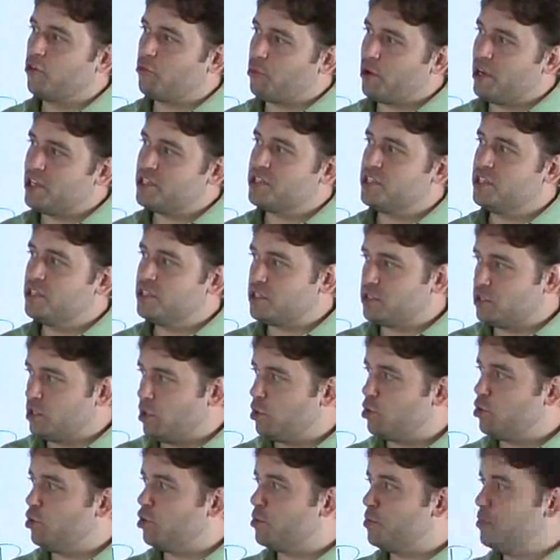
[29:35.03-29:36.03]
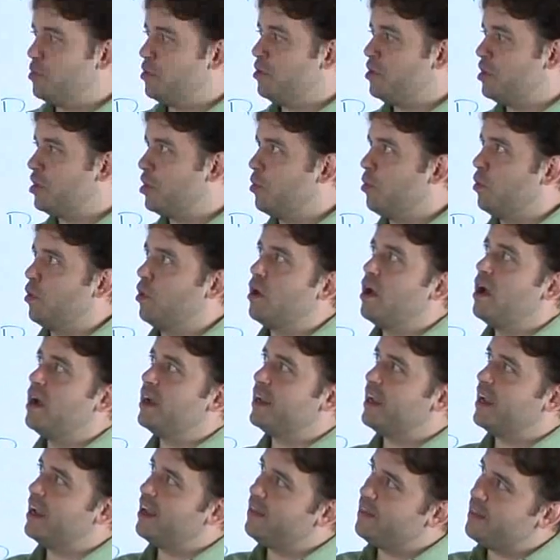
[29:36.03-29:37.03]
of precedence, local, community, core.
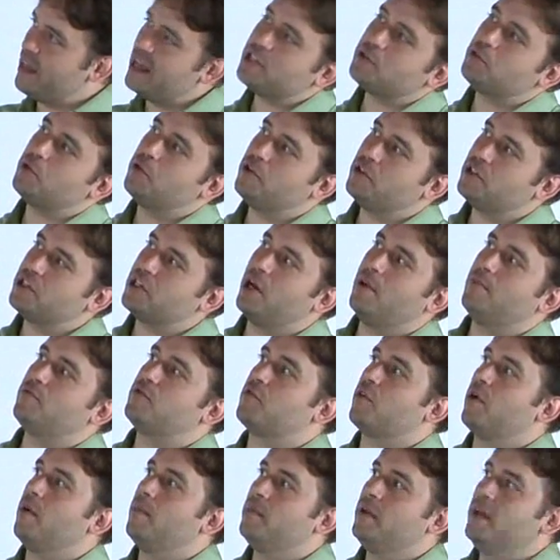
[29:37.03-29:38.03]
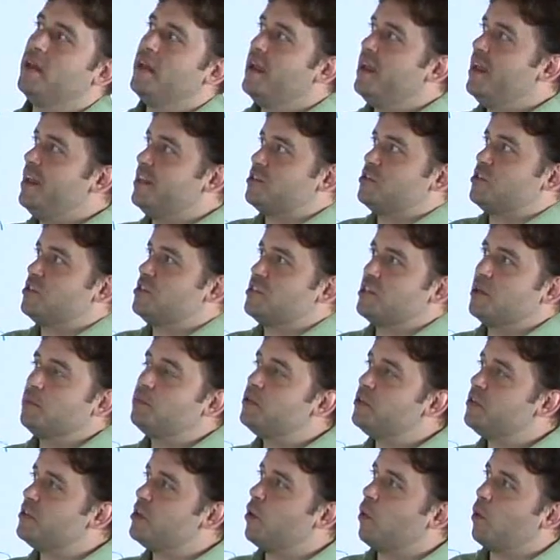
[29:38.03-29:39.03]
Again, that's where this comes from. It's just
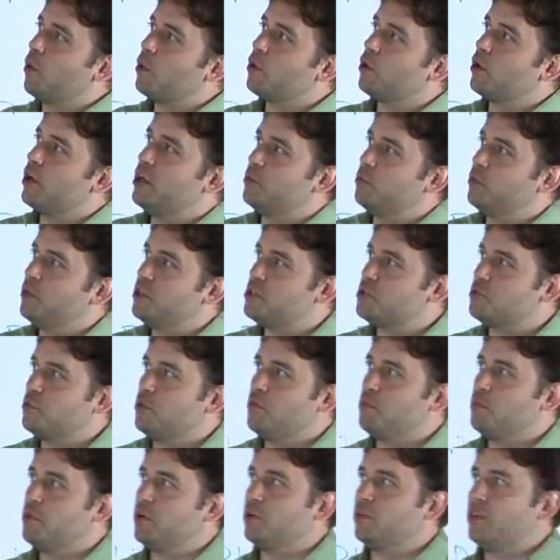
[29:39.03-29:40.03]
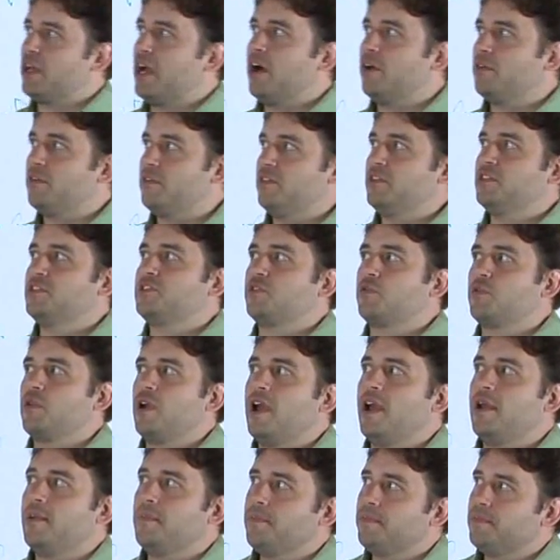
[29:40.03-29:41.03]
simply the order in which we build out this
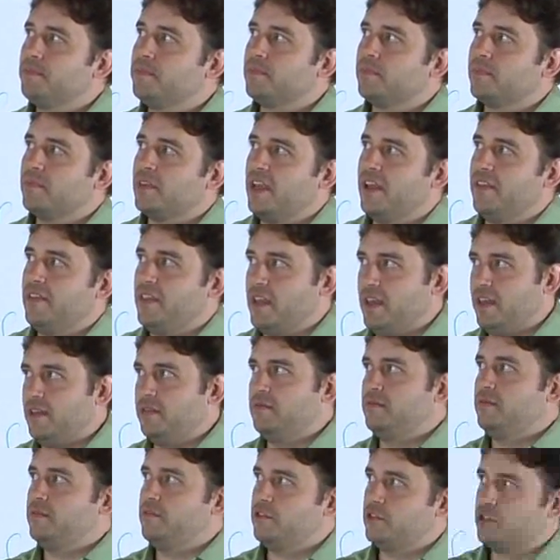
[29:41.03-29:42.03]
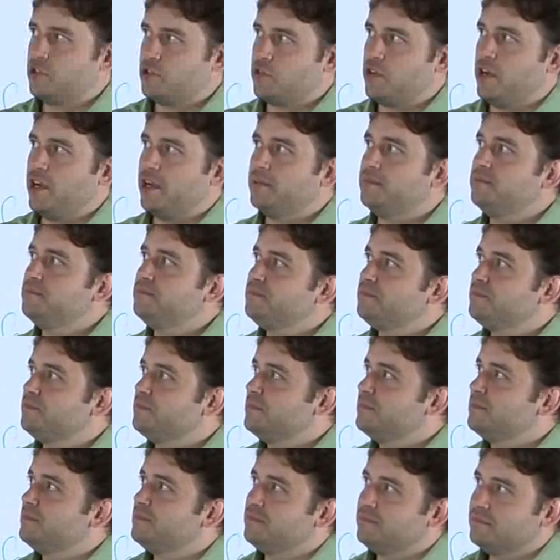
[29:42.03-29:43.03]
array, and then the string.
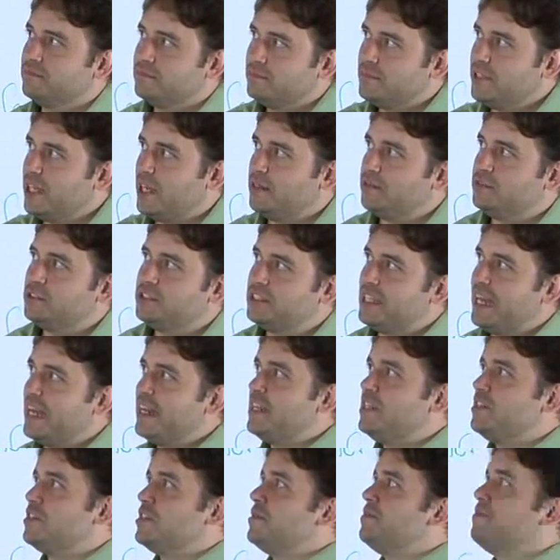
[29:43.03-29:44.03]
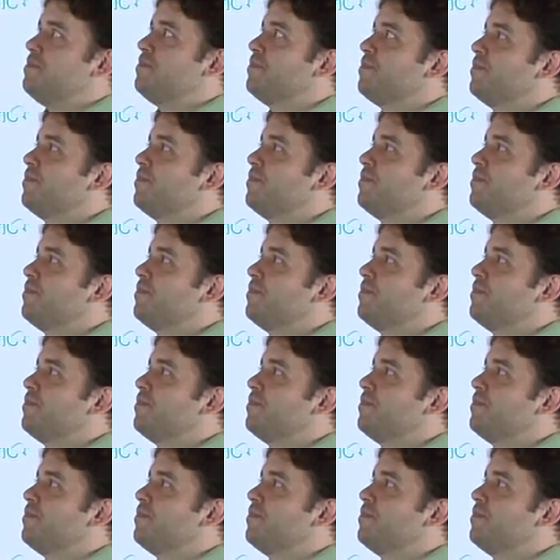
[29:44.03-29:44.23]
Yeah, it's that easy.